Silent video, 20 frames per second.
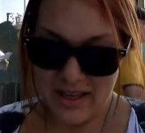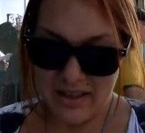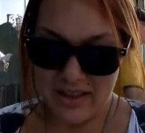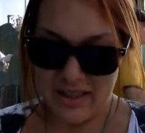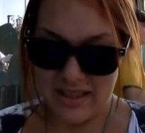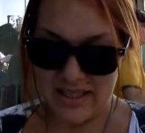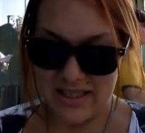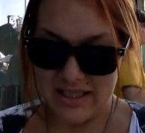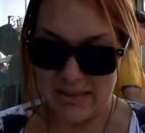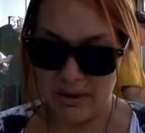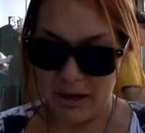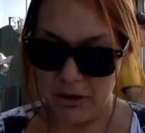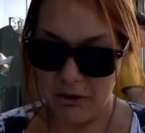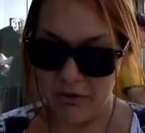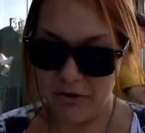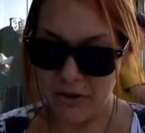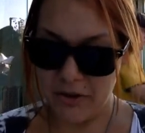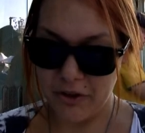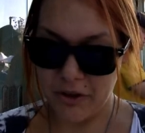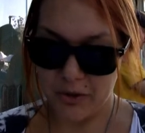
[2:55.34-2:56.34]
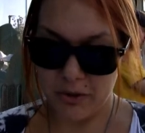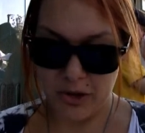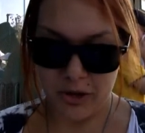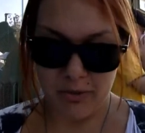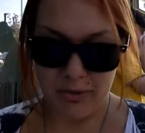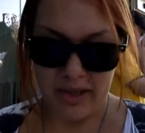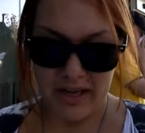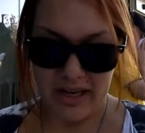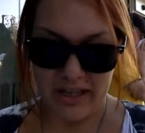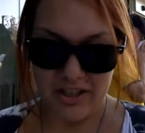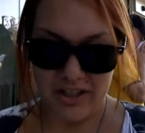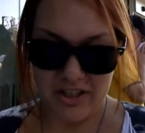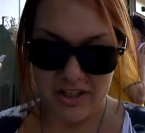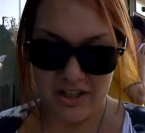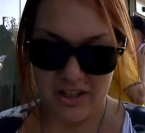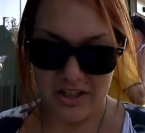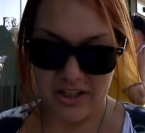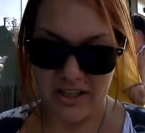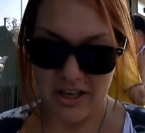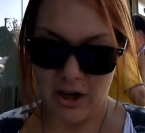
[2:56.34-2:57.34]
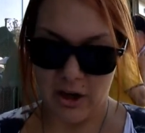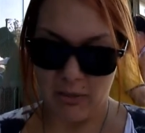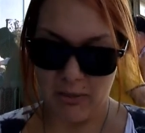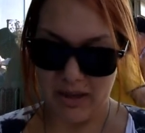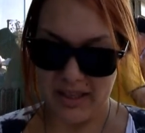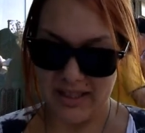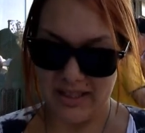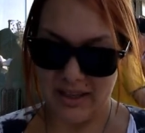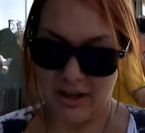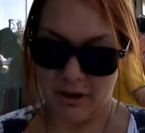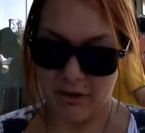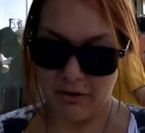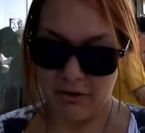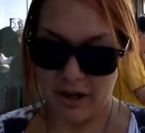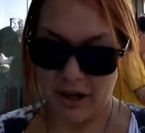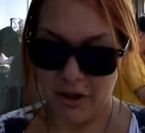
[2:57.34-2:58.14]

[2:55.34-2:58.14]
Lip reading: His smell filled the room, and I just couldn't help myself.